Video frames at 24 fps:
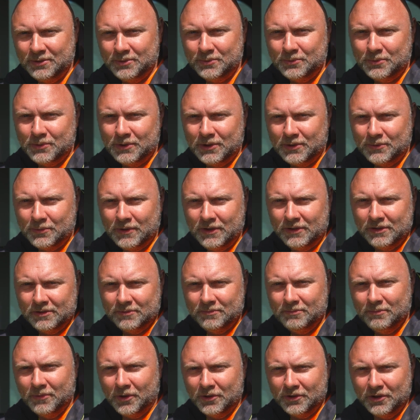to work with
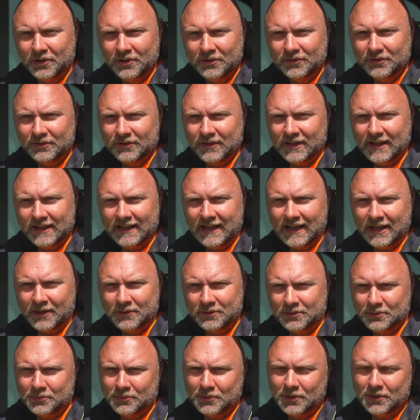models and how
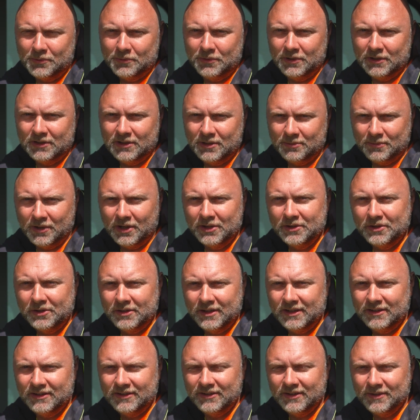to work with the command
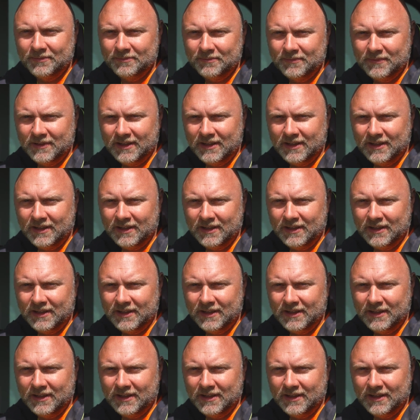center